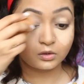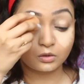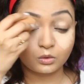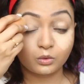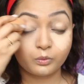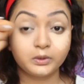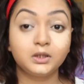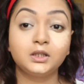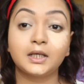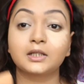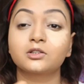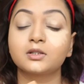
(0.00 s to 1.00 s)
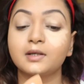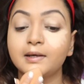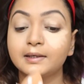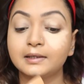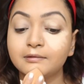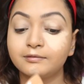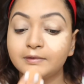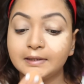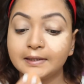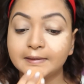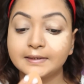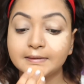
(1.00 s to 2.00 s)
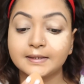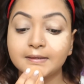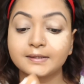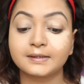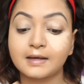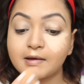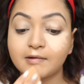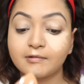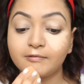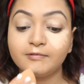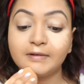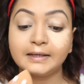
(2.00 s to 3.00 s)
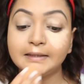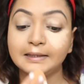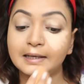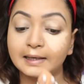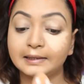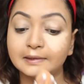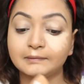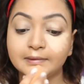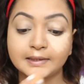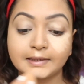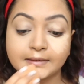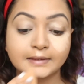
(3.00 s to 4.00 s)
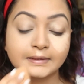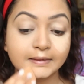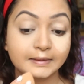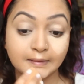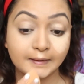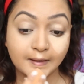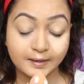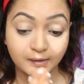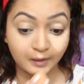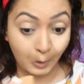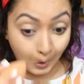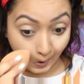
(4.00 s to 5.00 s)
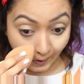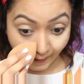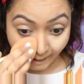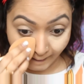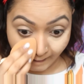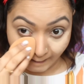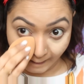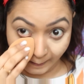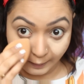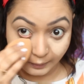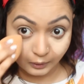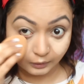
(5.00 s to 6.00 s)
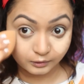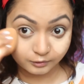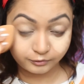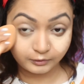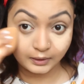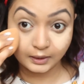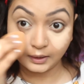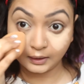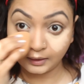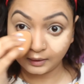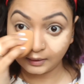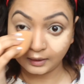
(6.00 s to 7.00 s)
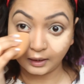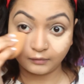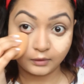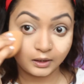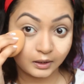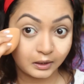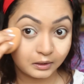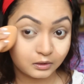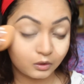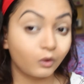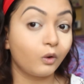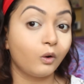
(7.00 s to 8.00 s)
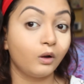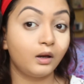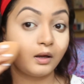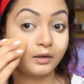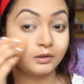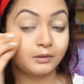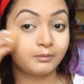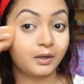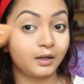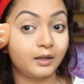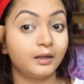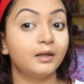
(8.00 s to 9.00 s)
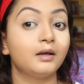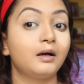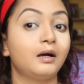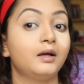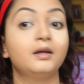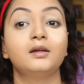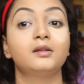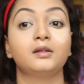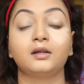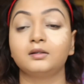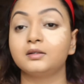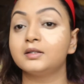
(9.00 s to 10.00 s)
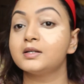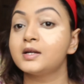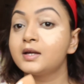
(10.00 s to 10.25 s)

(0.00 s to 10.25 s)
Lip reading: So with the texture, I can feel it is very lightweight. It is not feeling heavy at all under my eyes, and